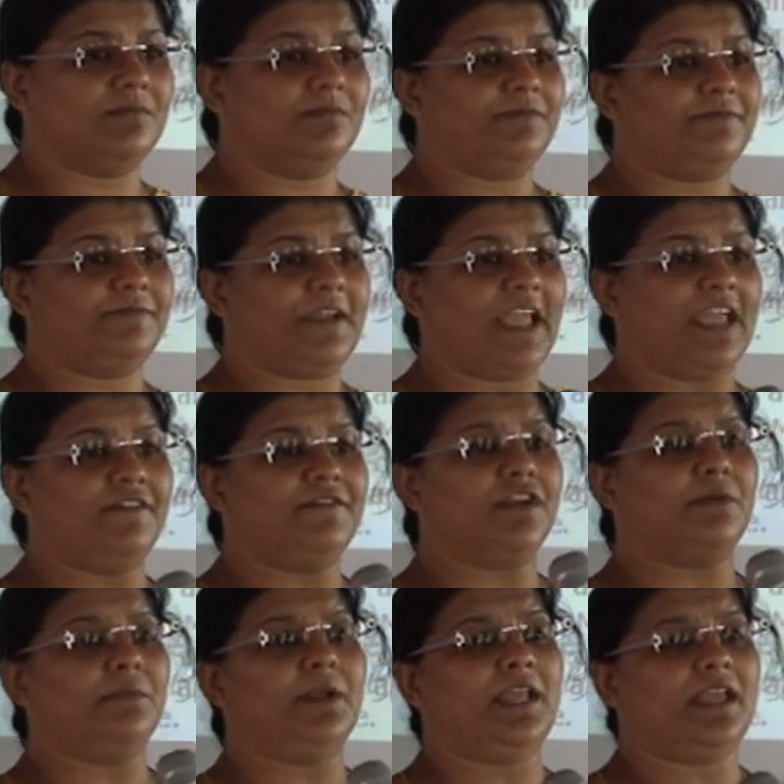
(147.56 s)

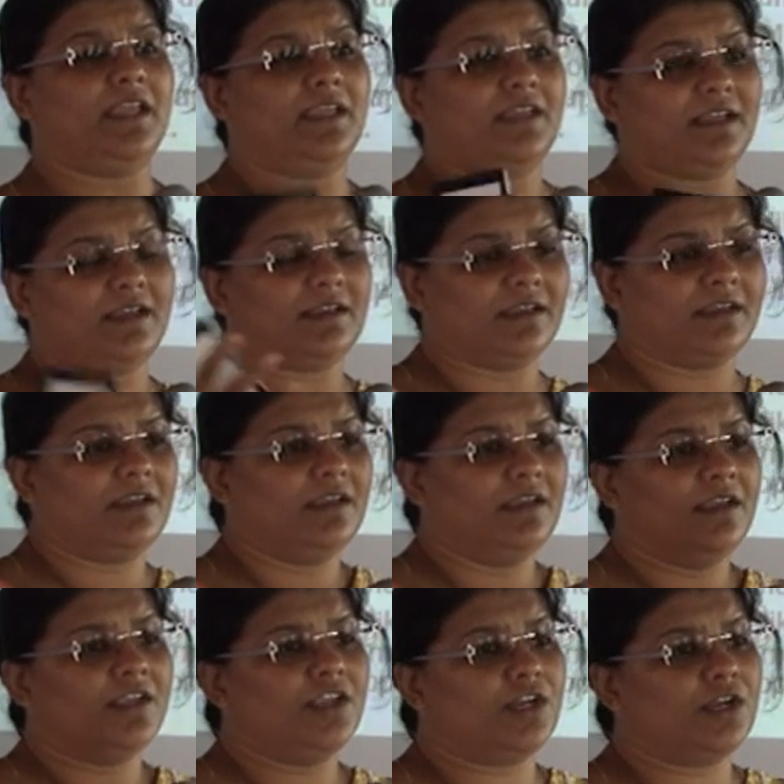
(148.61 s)
favorably,
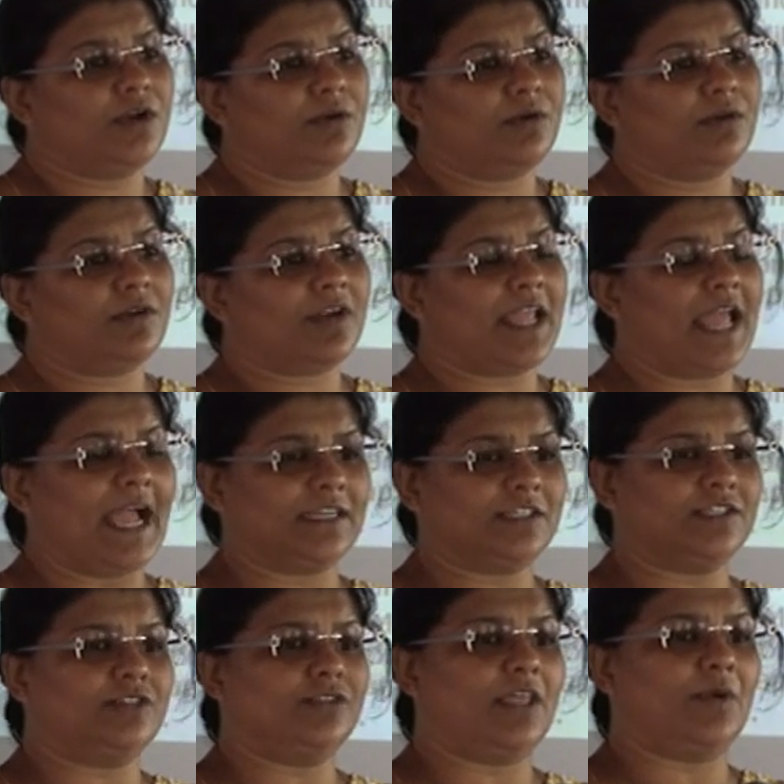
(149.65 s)

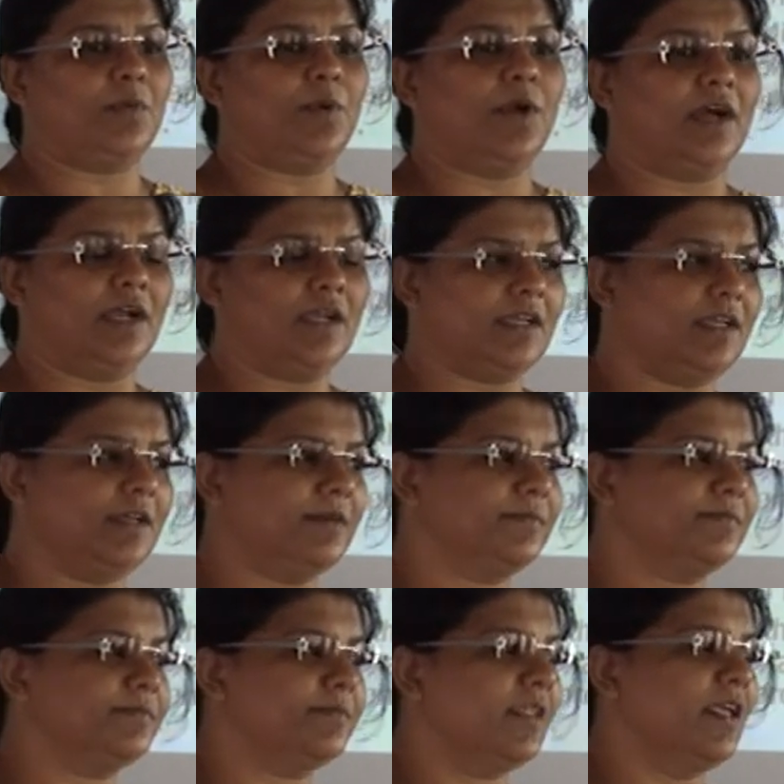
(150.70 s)
react to their work,
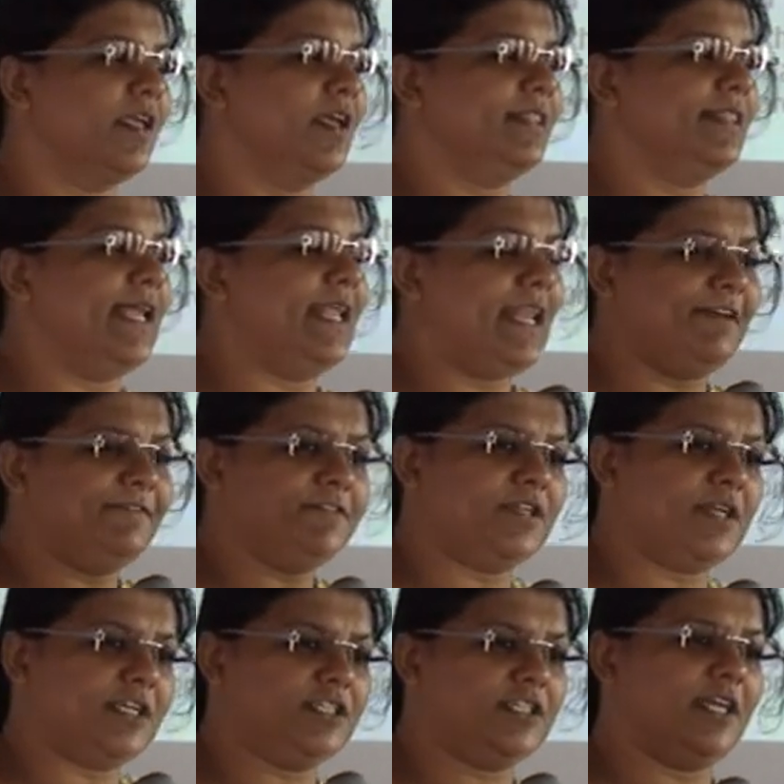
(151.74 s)
they left
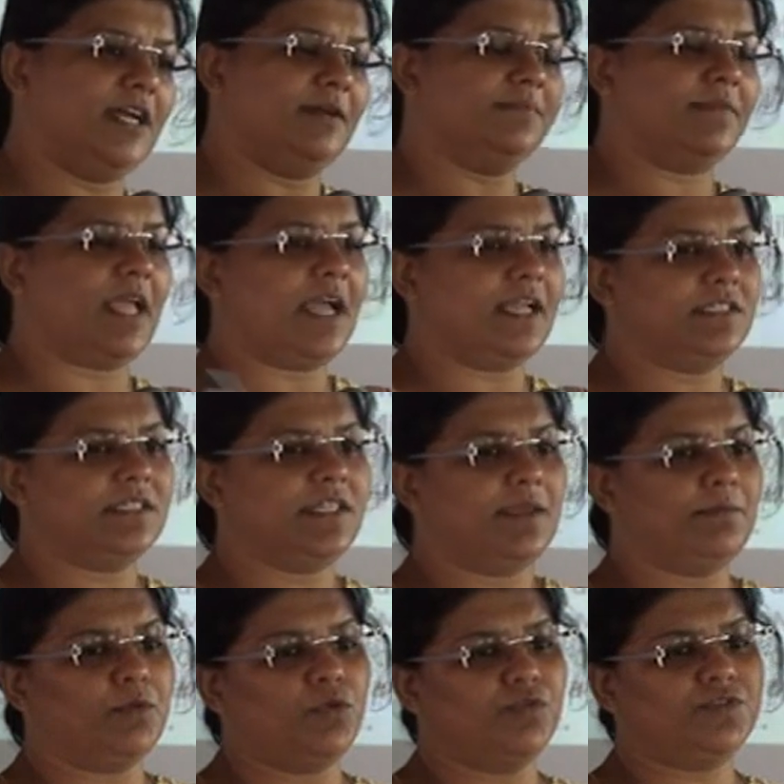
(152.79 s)
Russia and they
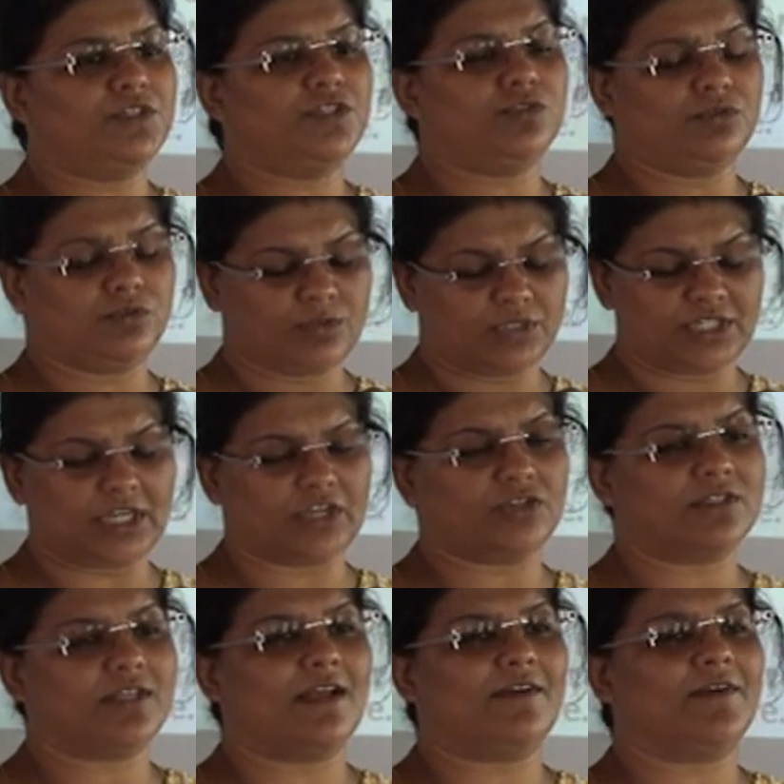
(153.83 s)
moved to
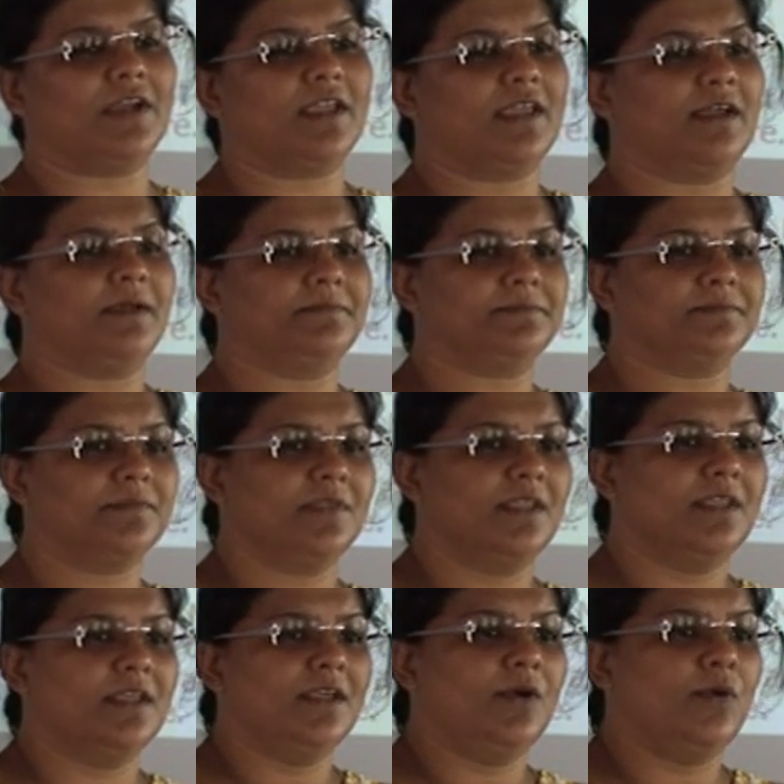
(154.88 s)
Czechoslovakia,
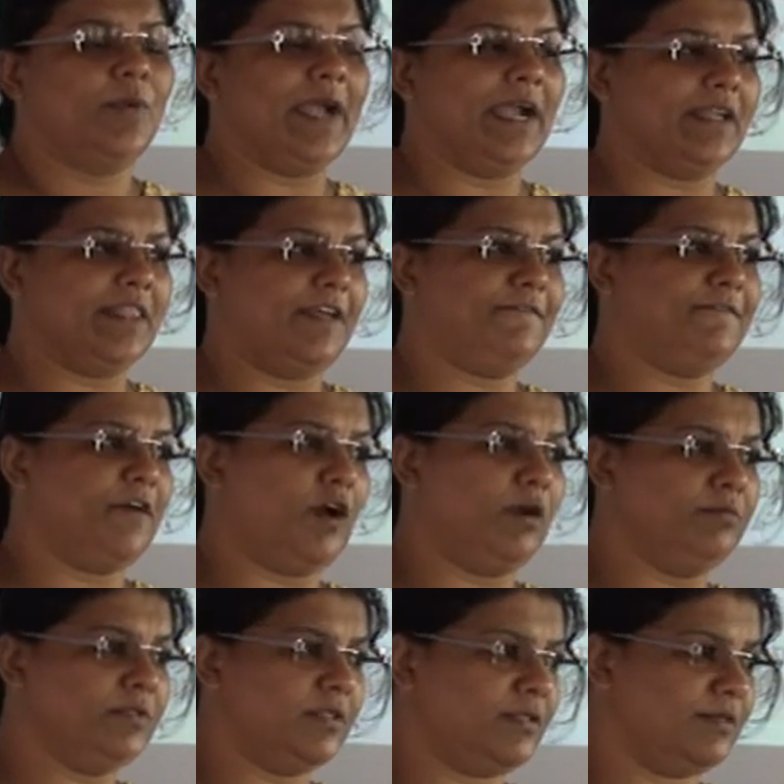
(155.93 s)
where they
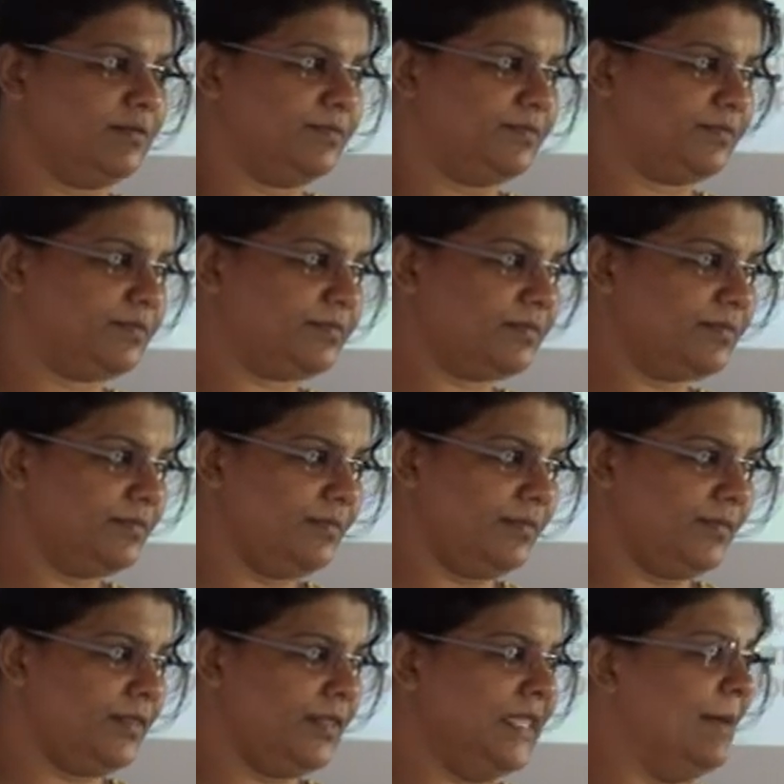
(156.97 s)
formed
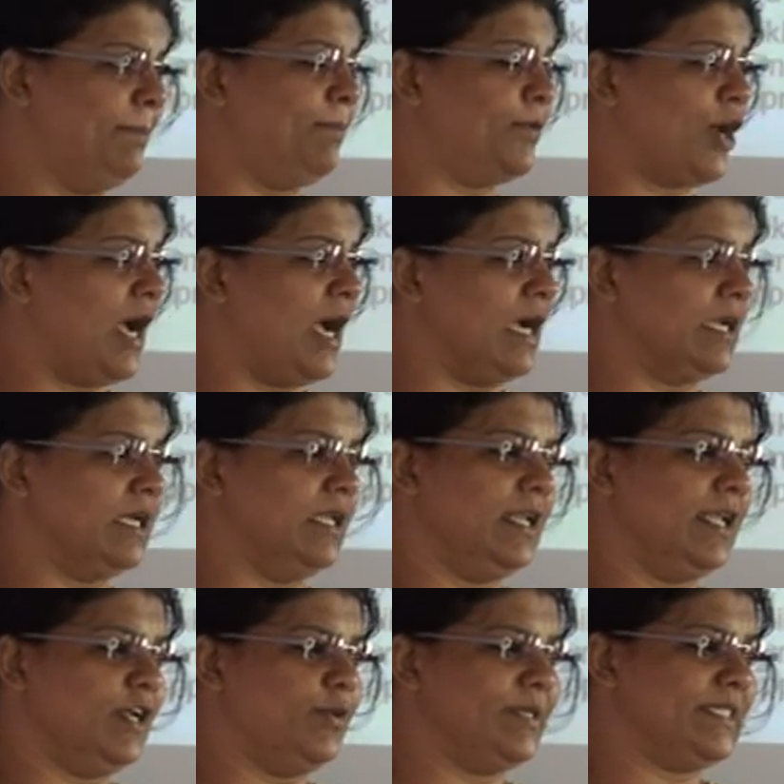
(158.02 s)
the Prague
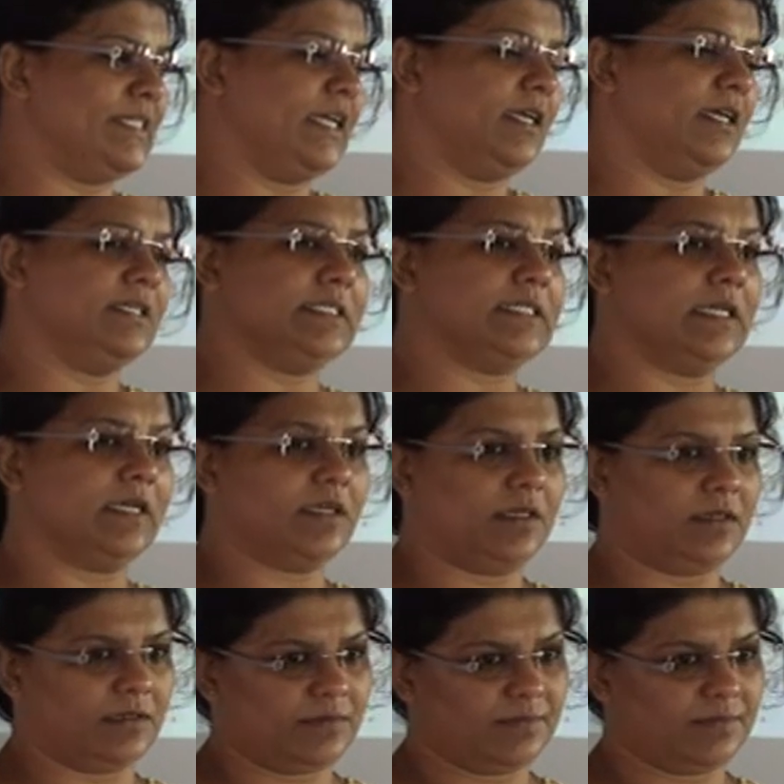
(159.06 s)
Linguistic Circle.